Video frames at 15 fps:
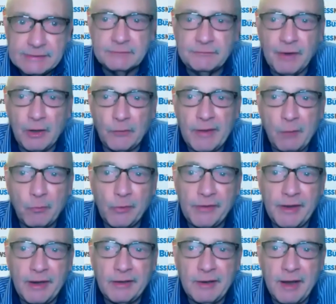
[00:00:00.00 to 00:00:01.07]
to follow that with
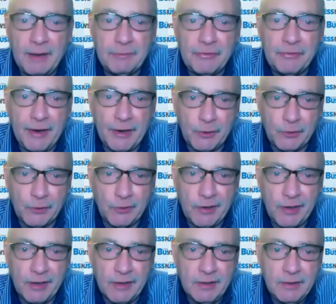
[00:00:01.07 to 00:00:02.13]
a hypothetical,
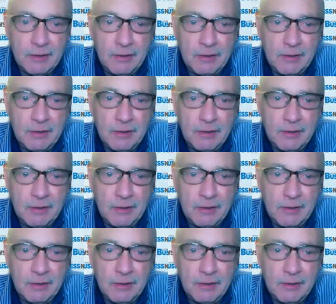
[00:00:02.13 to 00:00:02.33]
okay?